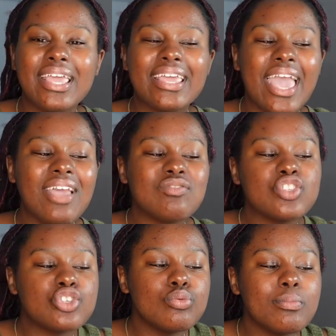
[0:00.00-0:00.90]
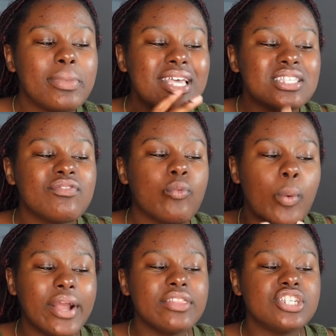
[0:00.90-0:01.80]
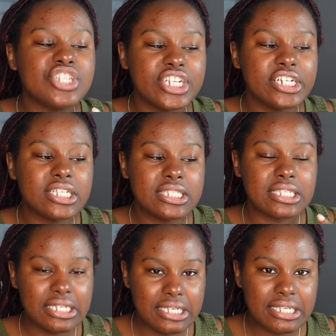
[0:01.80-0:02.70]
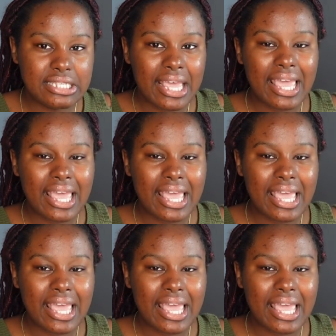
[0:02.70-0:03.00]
It gave too, because of where the sheerness is,